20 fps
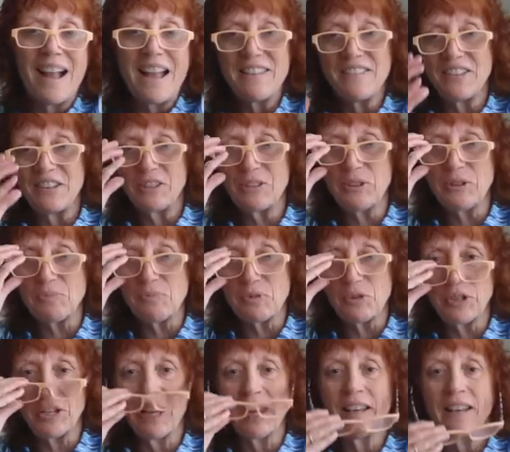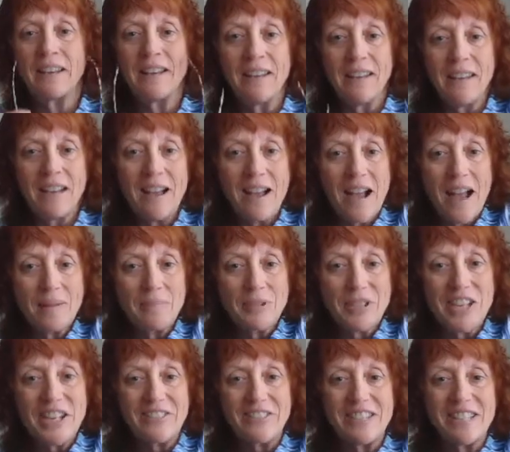Hi there. Good morning. I'm
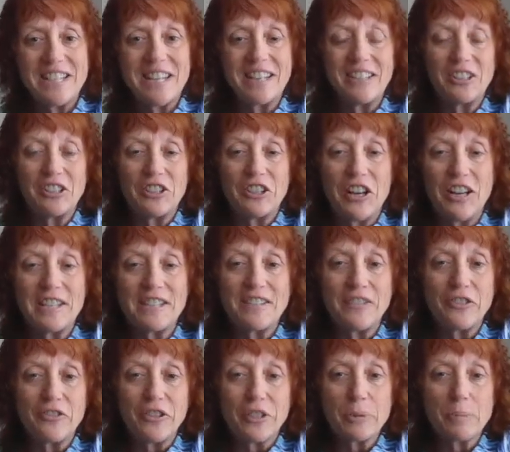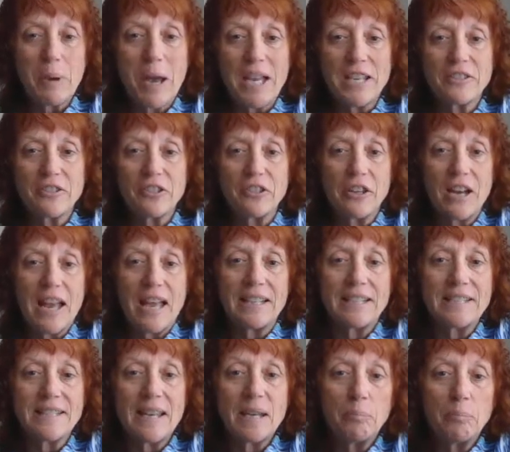Sharon Taylor. I serve as pastor
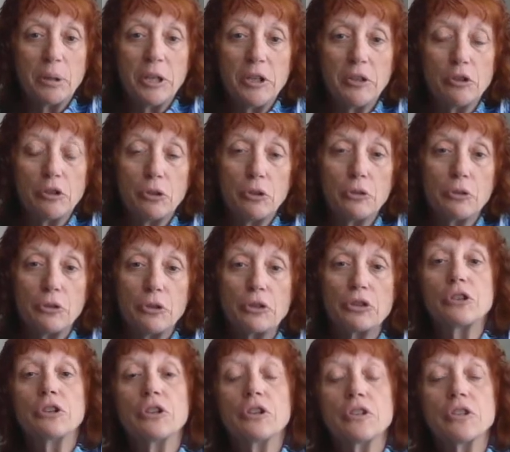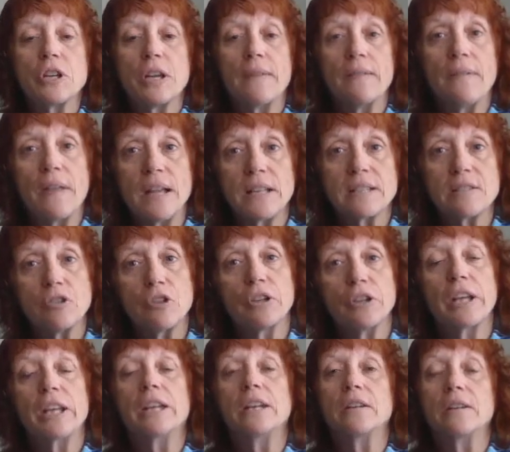at St. Peter Lutheran Church, and that's
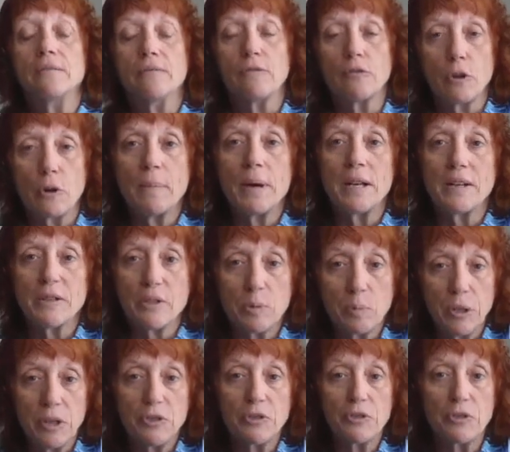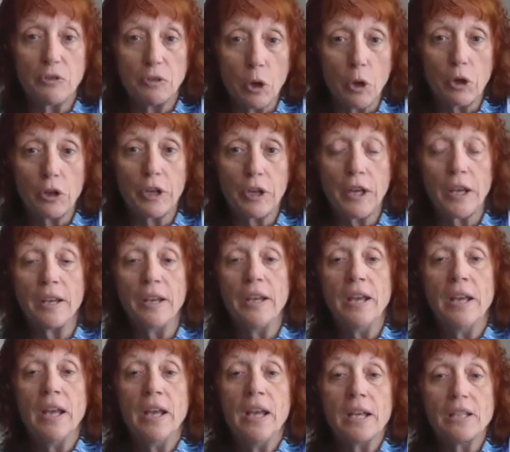located in Fort Myers Beach, Florida.
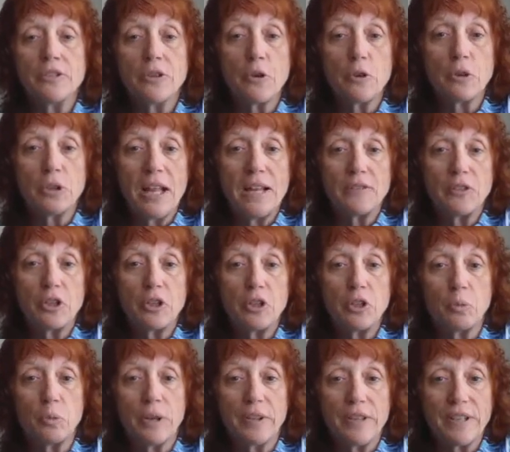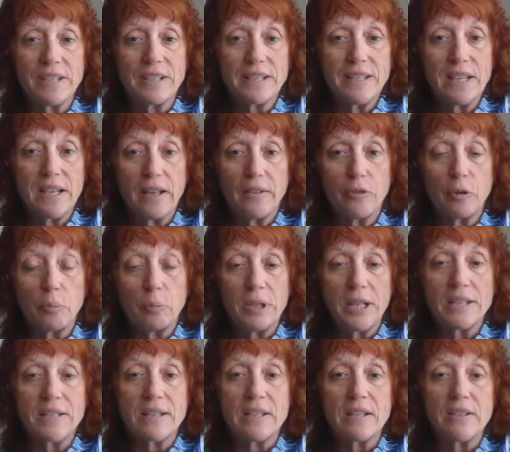So glad that you're with us today for
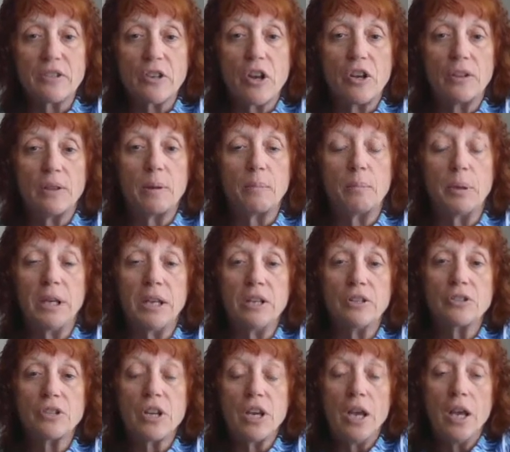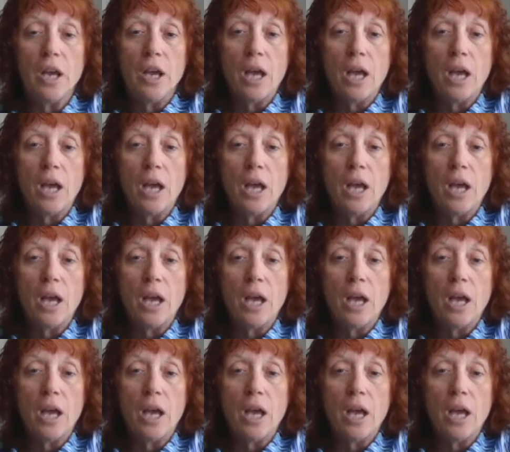Blessings on the Beach.